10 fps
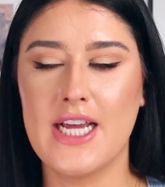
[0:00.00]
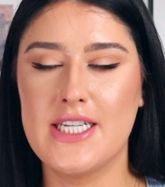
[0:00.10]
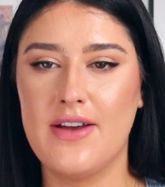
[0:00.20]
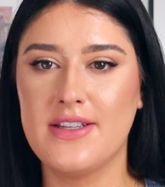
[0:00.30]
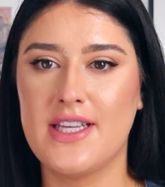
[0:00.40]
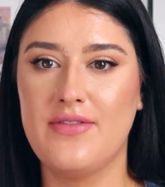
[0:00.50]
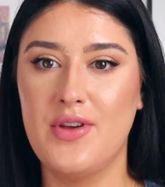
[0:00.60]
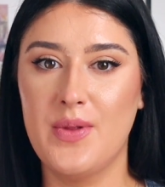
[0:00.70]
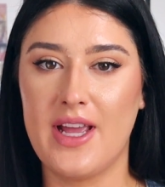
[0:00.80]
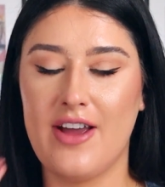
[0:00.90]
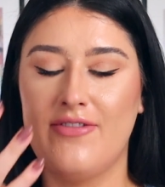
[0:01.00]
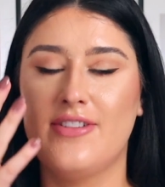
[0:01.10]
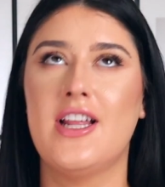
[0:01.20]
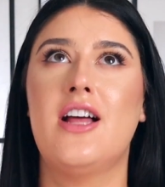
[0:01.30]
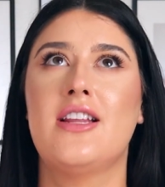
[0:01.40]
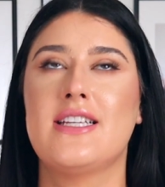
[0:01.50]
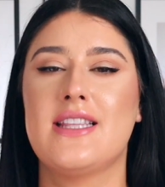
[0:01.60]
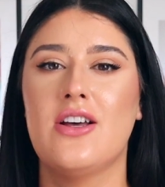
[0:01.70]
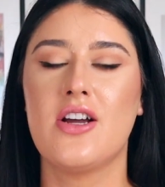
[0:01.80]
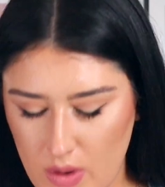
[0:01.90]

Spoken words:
it does give you like a flawless look.